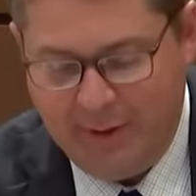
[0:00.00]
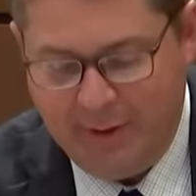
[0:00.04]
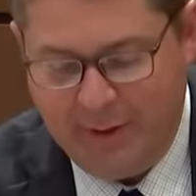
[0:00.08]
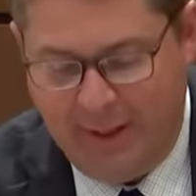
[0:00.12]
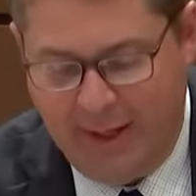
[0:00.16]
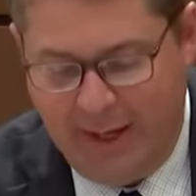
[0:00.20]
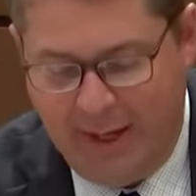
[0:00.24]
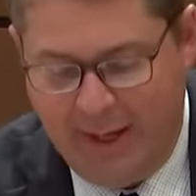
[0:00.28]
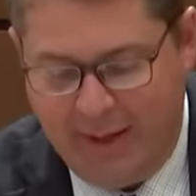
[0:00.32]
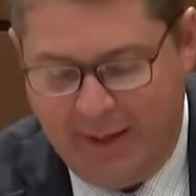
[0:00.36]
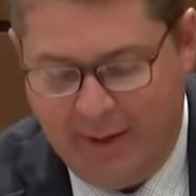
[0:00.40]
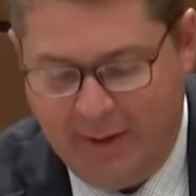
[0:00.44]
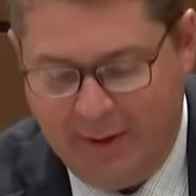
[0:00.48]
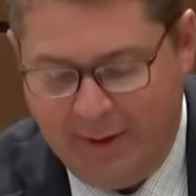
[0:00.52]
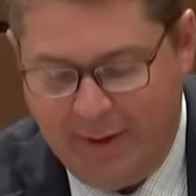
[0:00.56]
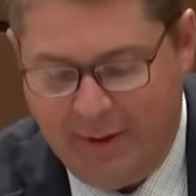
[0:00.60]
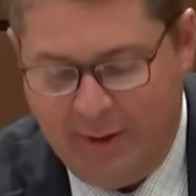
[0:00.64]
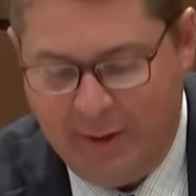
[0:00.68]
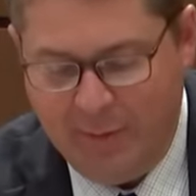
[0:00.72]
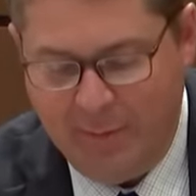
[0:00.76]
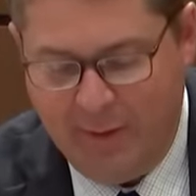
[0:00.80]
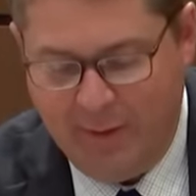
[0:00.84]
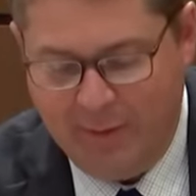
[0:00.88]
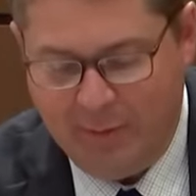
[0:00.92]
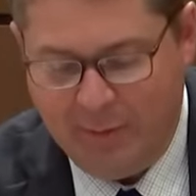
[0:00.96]
Canada
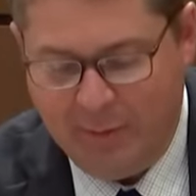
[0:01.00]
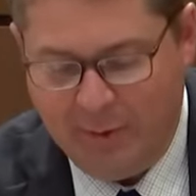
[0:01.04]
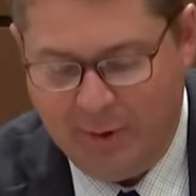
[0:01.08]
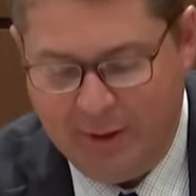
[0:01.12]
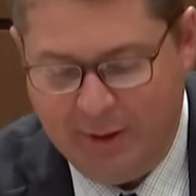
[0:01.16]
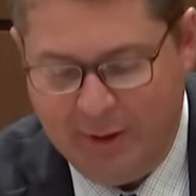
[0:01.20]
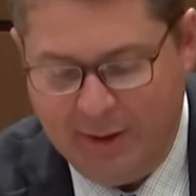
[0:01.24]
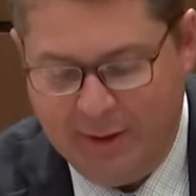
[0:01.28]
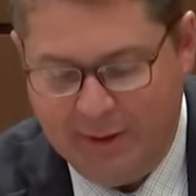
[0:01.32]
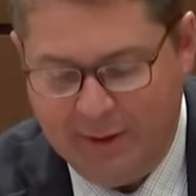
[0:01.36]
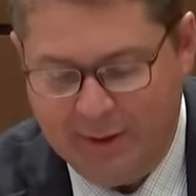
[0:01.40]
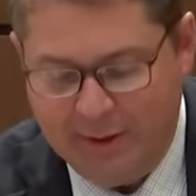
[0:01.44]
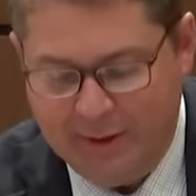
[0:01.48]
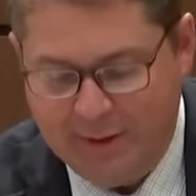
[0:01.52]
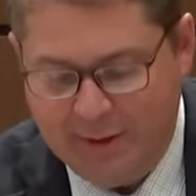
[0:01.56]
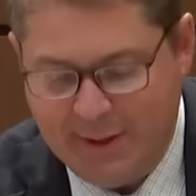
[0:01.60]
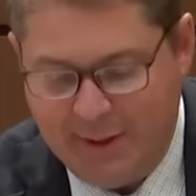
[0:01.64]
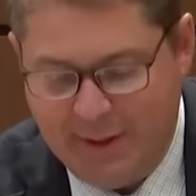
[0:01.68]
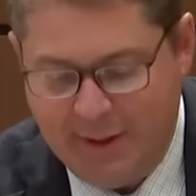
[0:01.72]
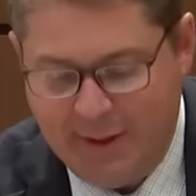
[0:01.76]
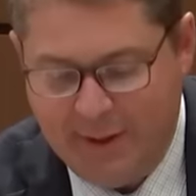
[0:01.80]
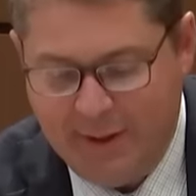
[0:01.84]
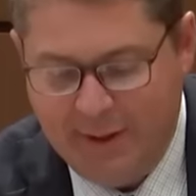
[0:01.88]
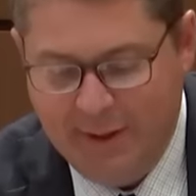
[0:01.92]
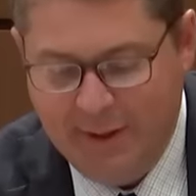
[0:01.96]
on May fourteenth that
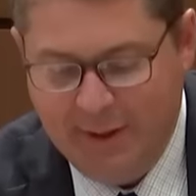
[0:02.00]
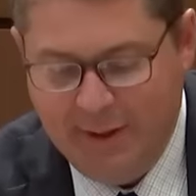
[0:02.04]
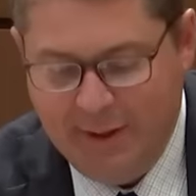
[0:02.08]
said,